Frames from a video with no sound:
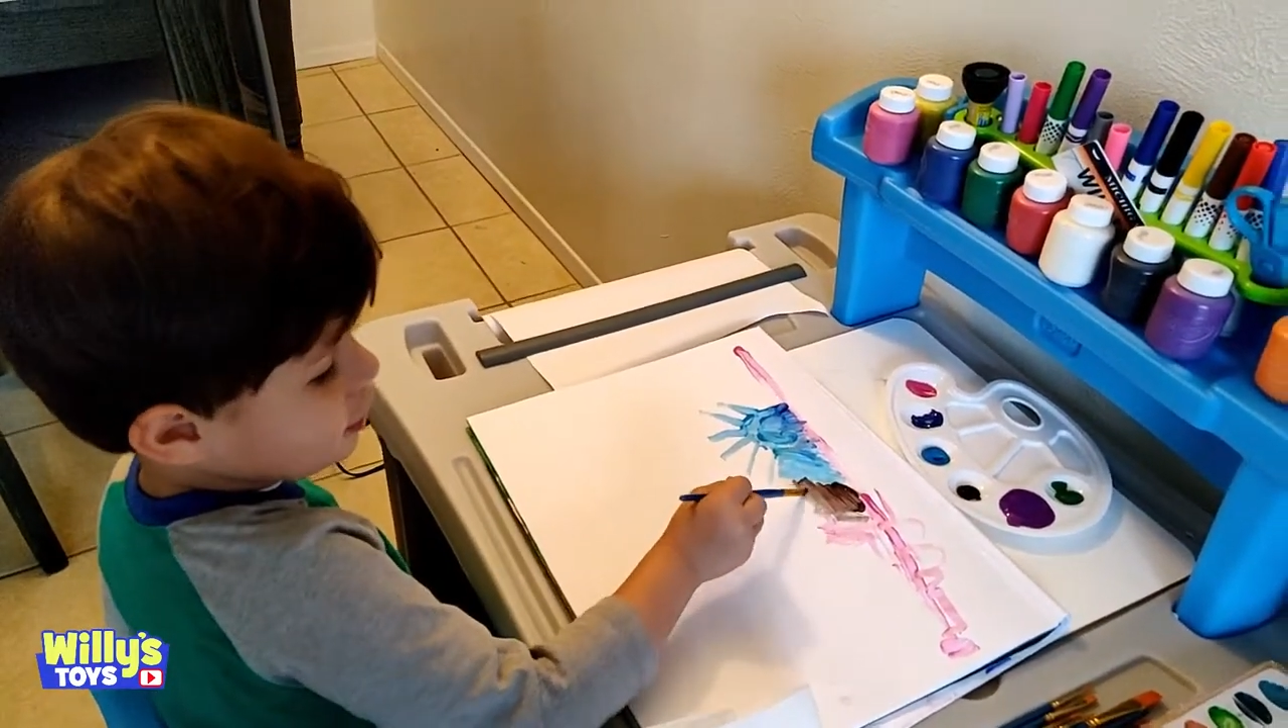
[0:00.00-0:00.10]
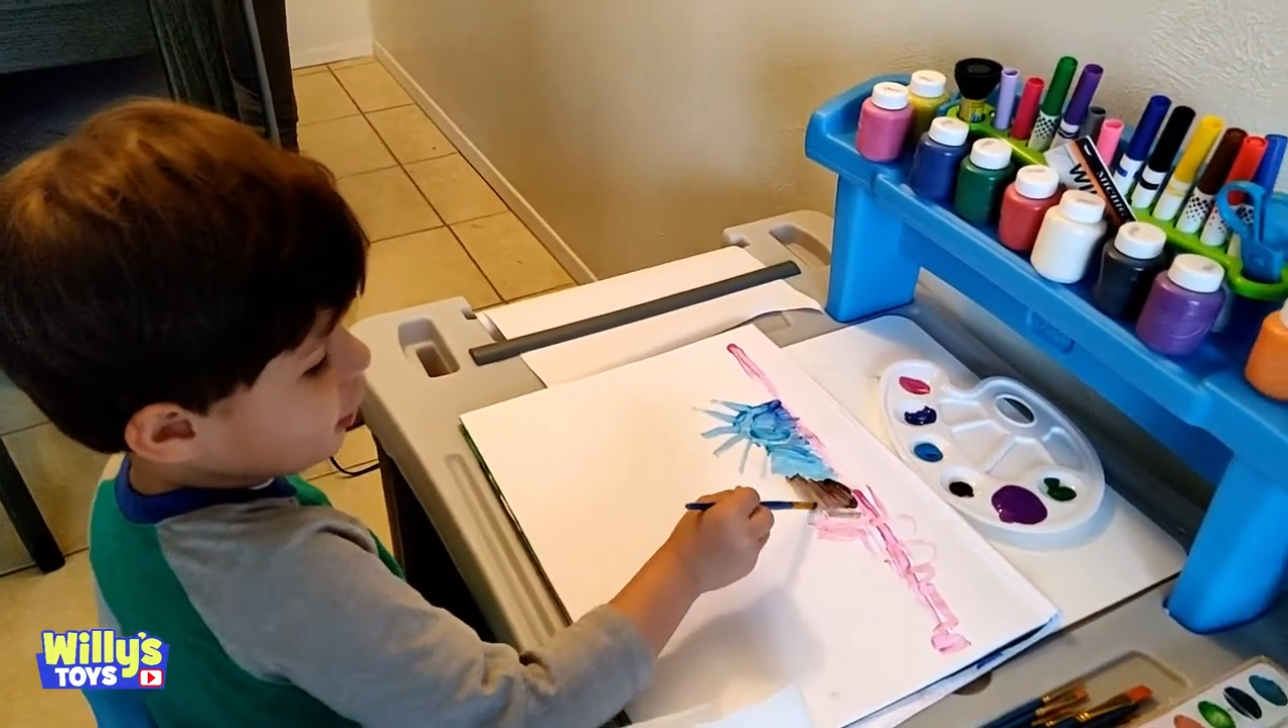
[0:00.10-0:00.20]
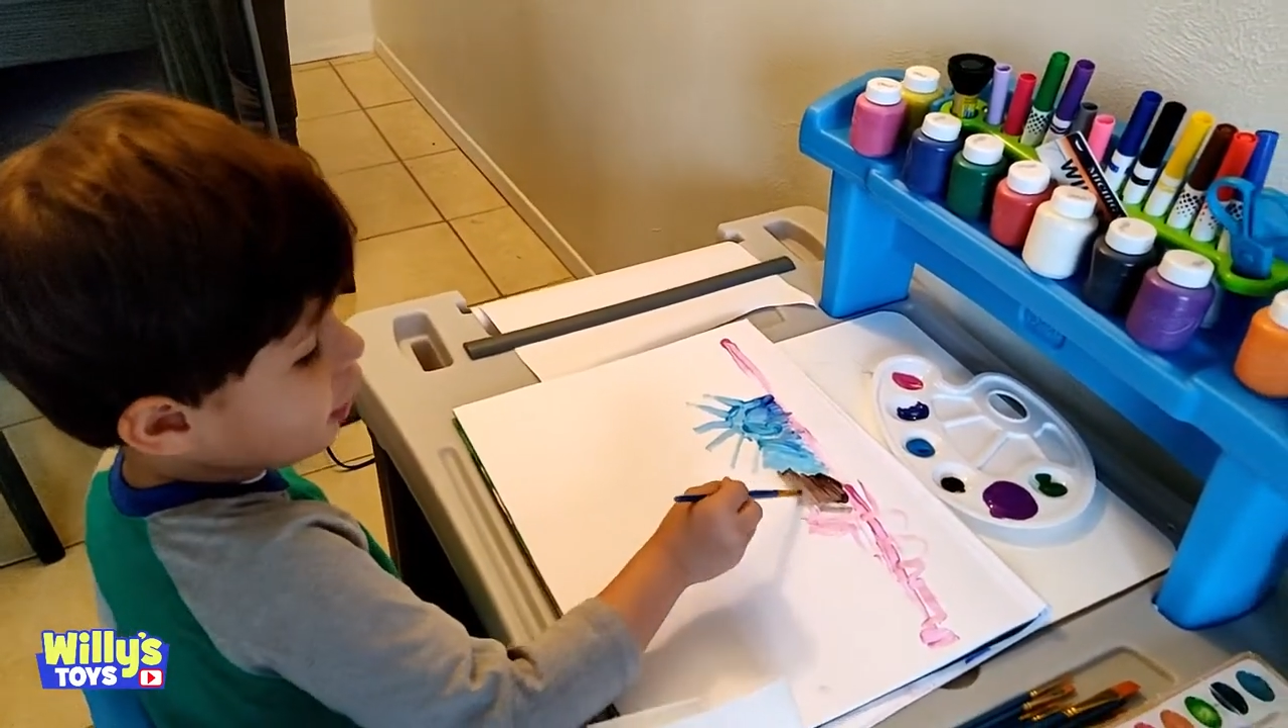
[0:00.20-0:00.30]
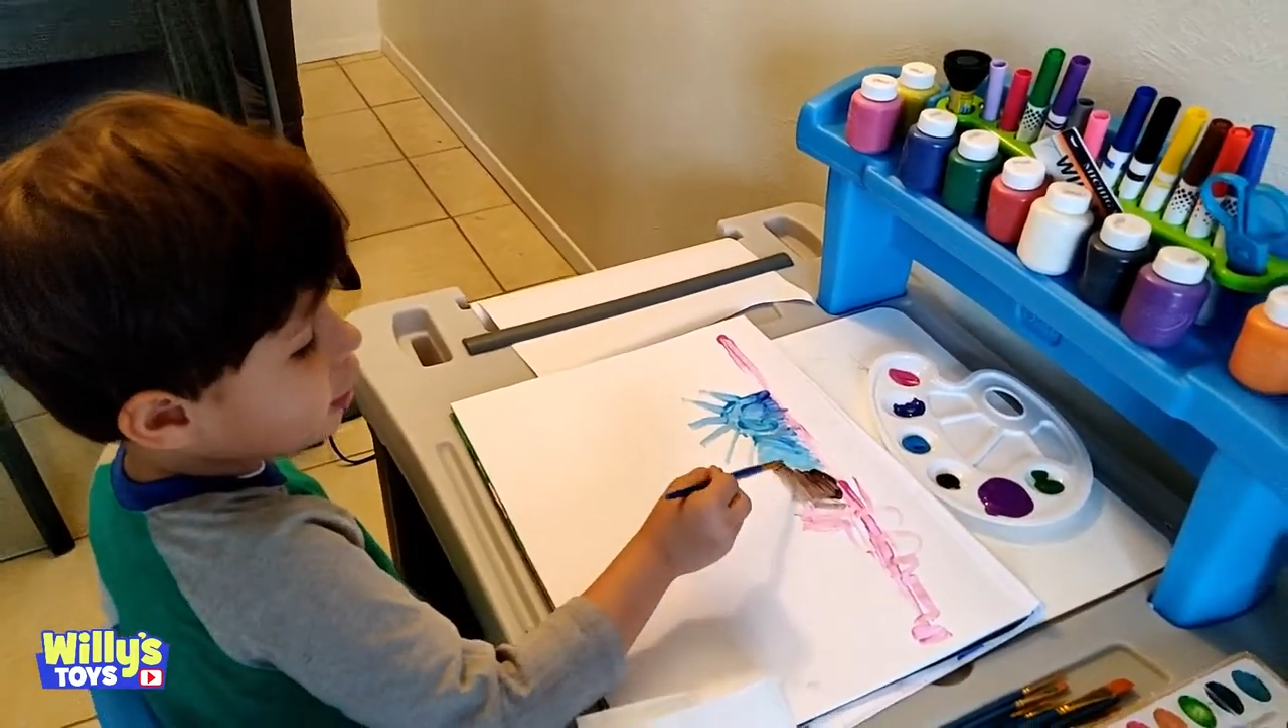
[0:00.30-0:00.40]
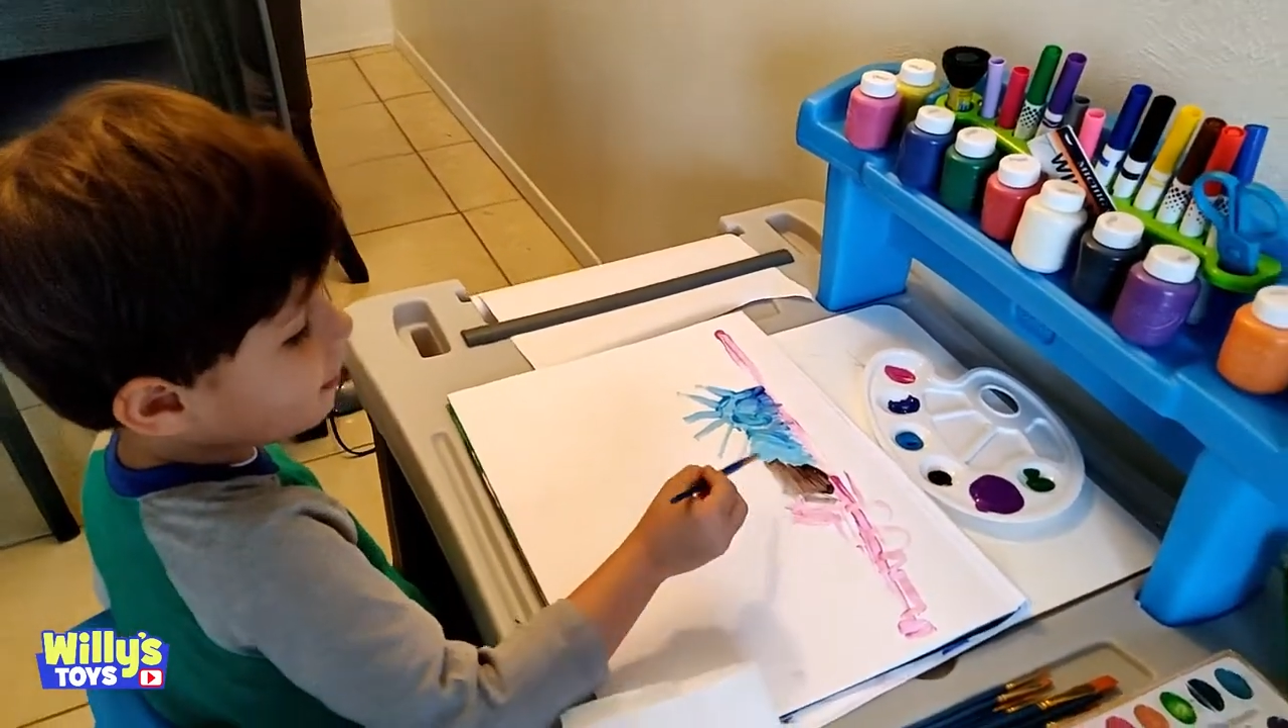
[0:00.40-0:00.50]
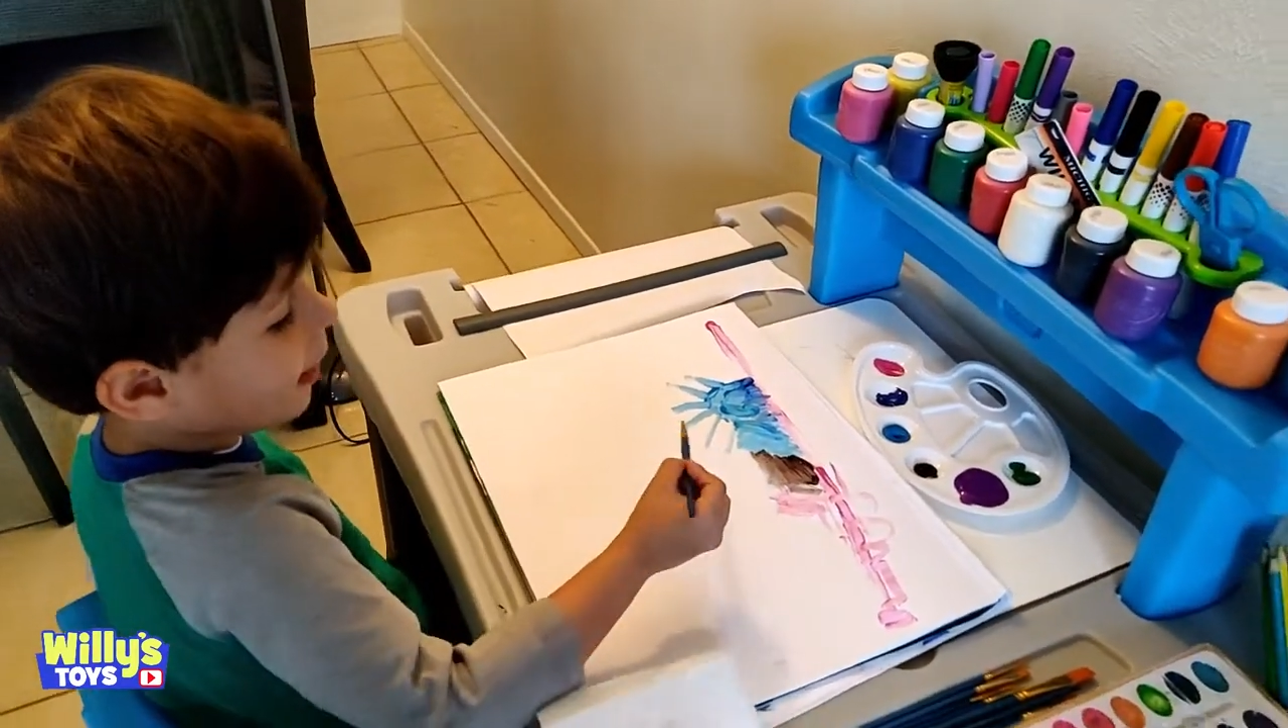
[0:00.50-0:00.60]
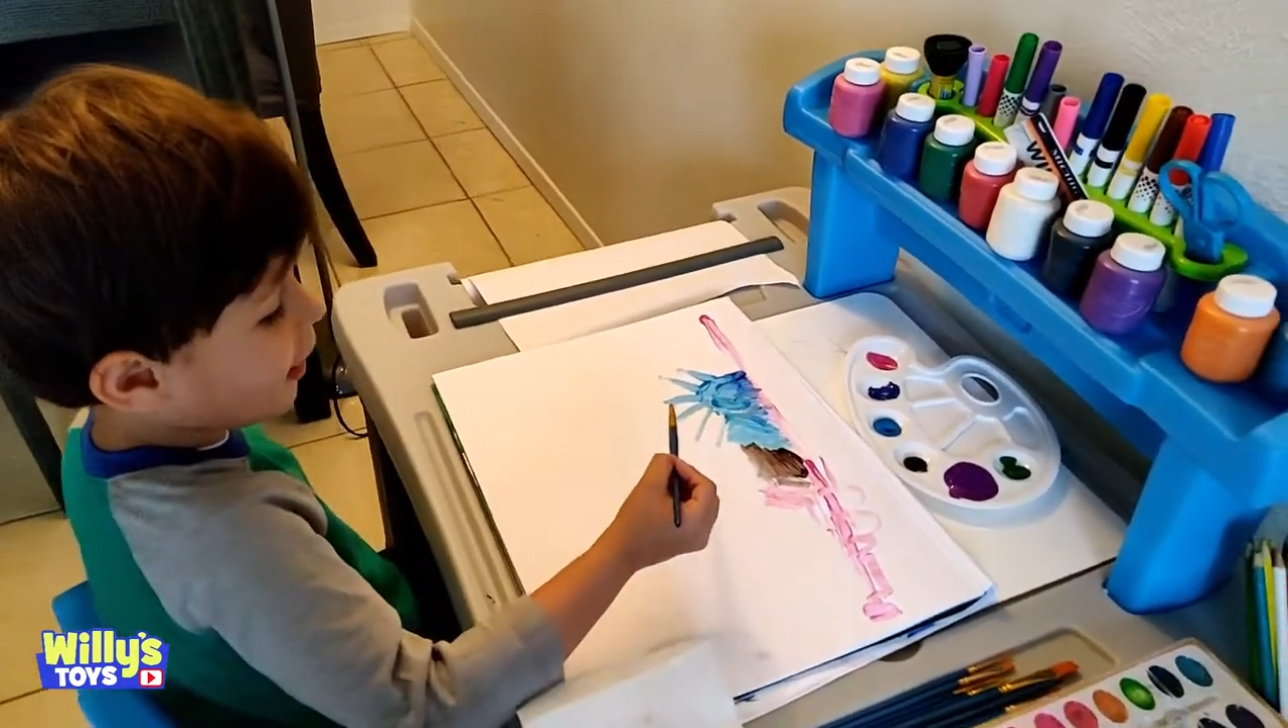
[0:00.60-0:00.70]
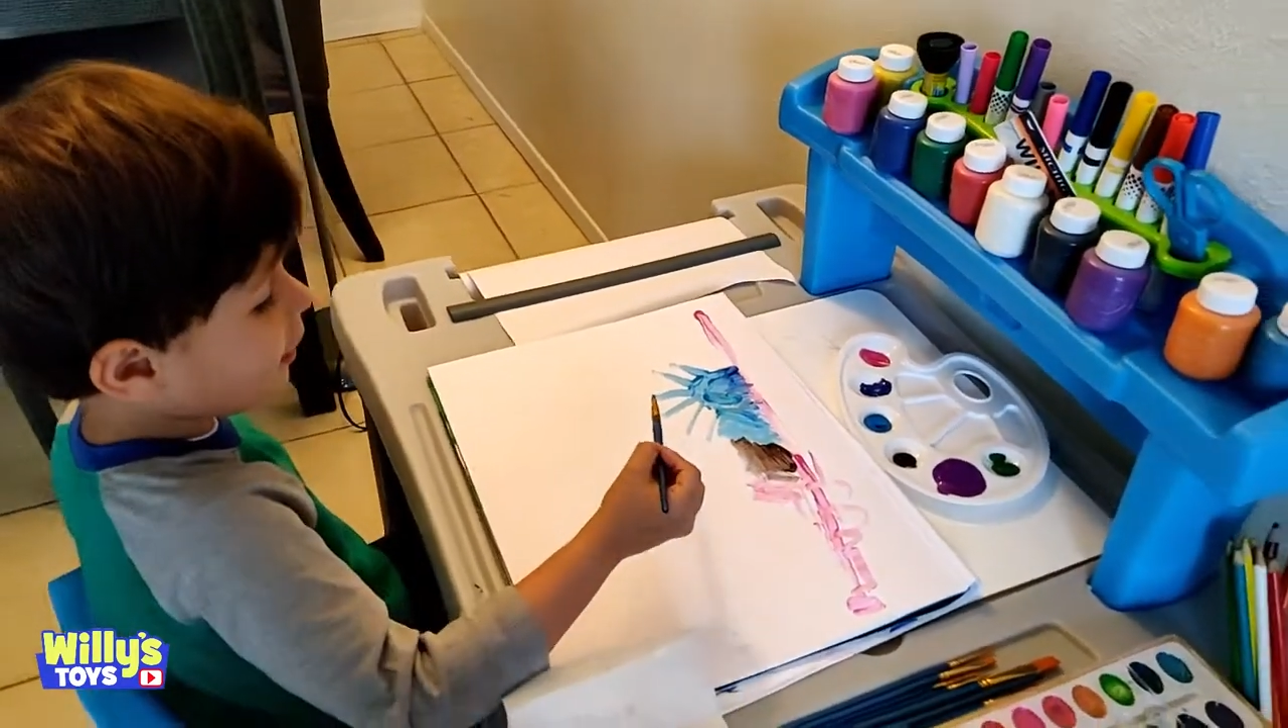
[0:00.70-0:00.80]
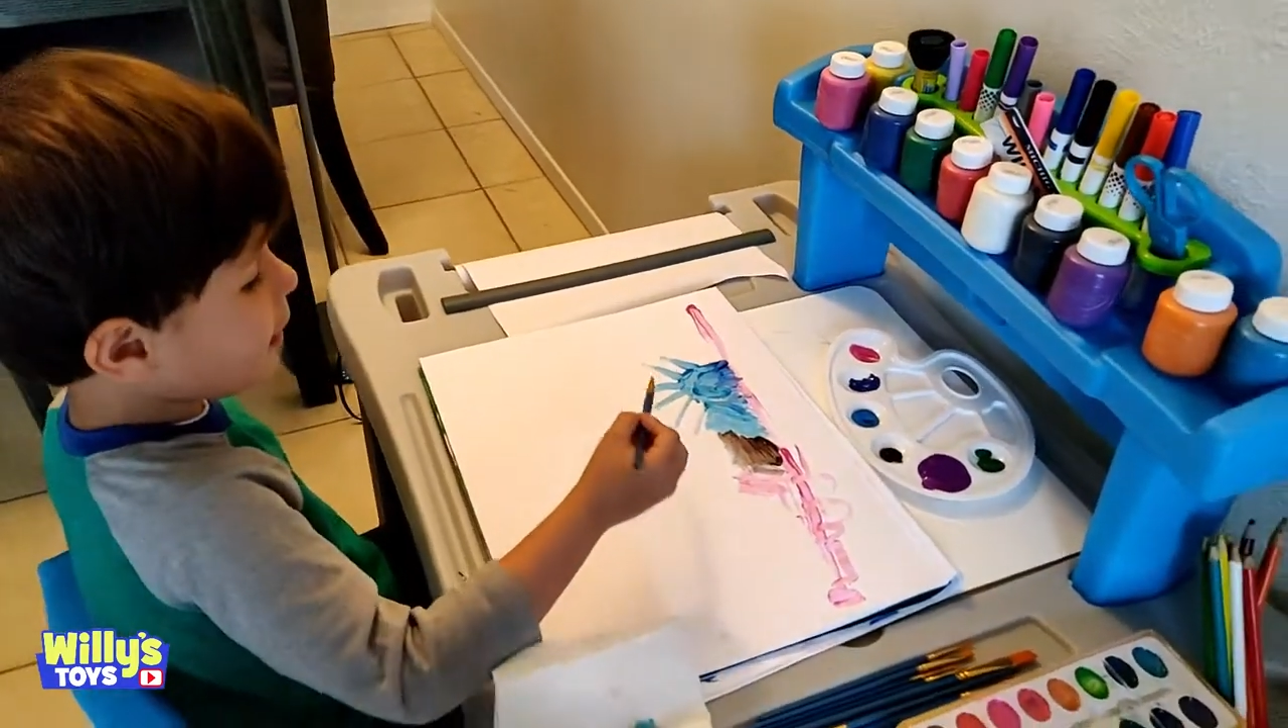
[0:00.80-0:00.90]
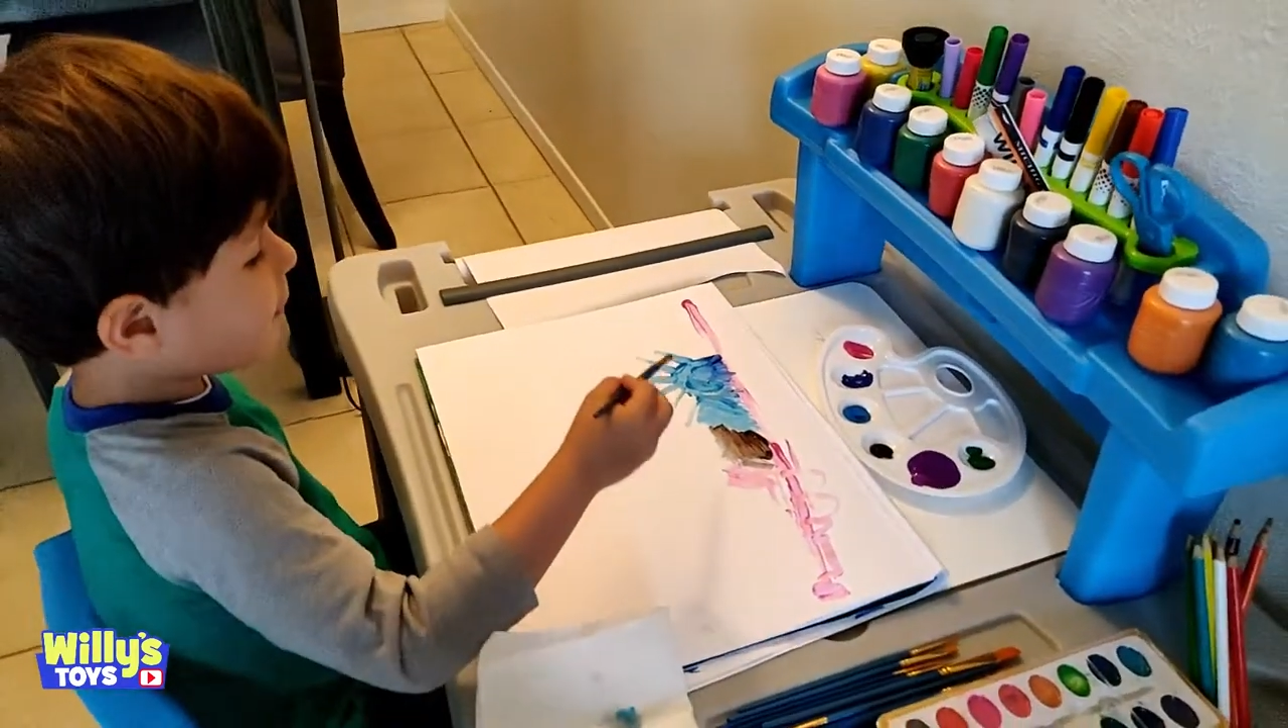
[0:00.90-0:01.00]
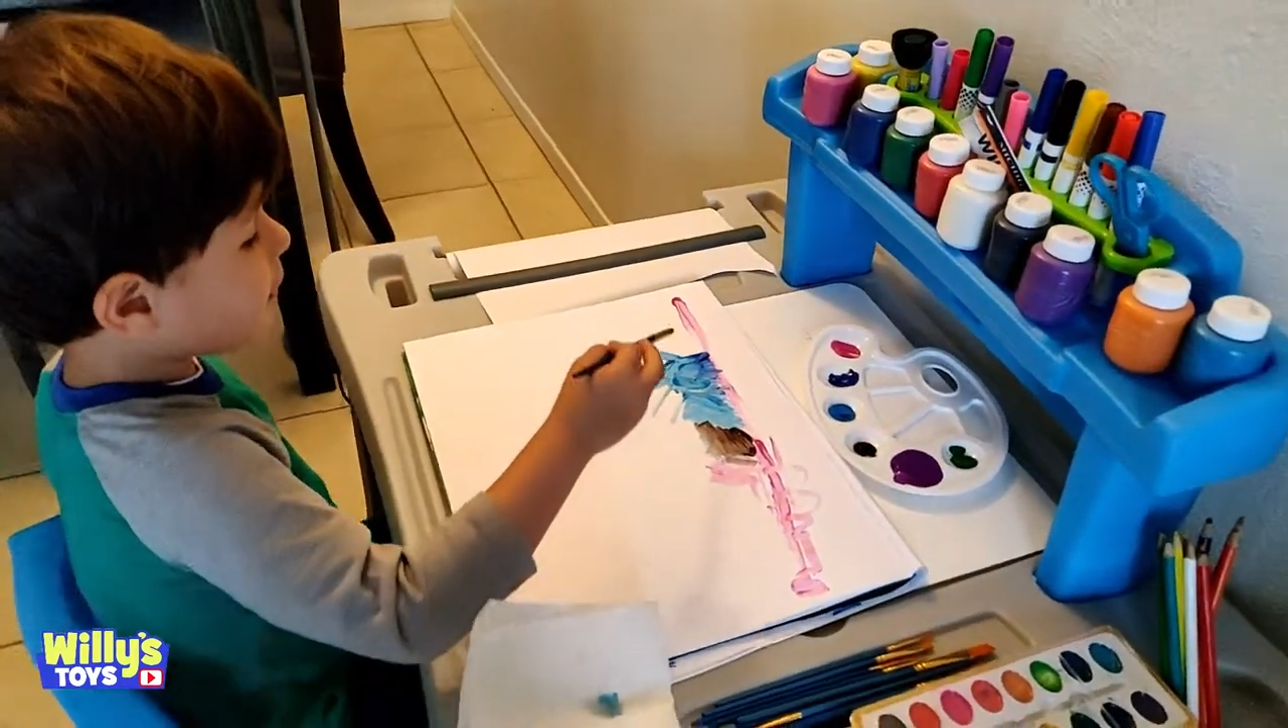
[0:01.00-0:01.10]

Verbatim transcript: It's not a bat.